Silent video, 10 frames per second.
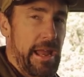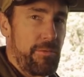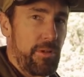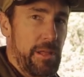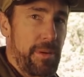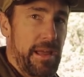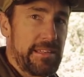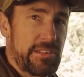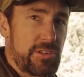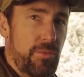and really pay
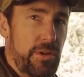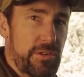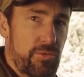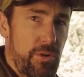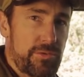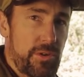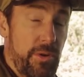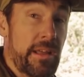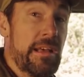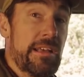attention to what the drone's
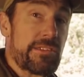doing.